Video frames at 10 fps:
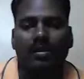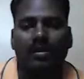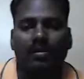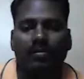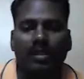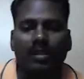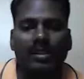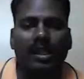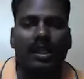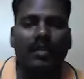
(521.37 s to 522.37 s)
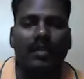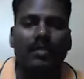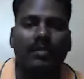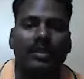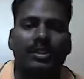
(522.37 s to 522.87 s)
must lie
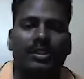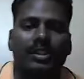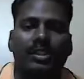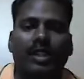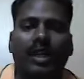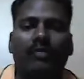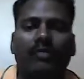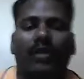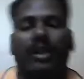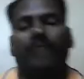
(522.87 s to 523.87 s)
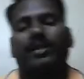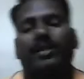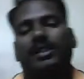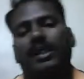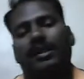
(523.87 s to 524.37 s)
between 16 and
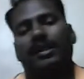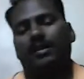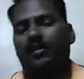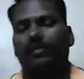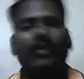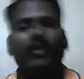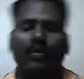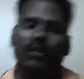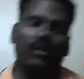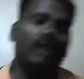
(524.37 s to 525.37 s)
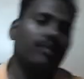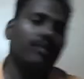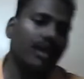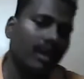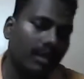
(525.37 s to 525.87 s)
40%. We don't know, it
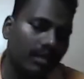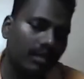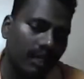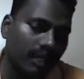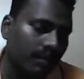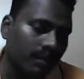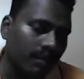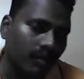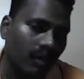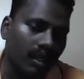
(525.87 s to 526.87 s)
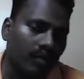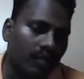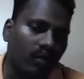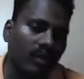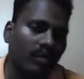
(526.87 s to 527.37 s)
may be
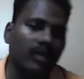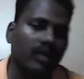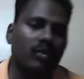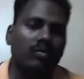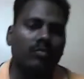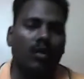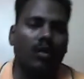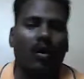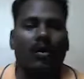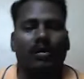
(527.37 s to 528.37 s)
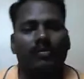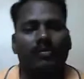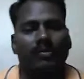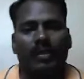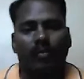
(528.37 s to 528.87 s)
14.5 or
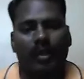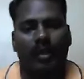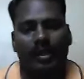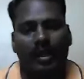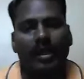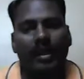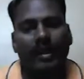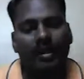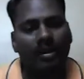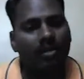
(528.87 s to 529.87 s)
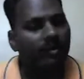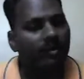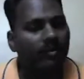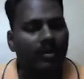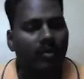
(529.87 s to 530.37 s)
15.8,
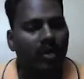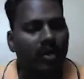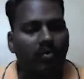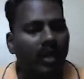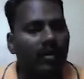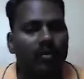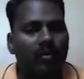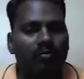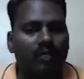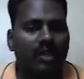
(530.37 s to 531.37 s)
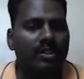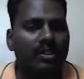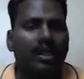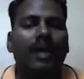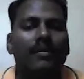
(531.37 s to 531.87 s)
15.5,
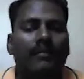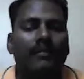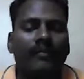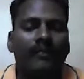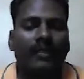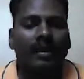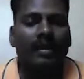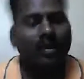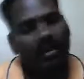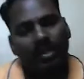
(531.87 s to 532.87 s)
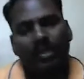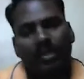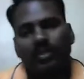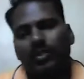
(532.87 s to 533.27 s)
etc. So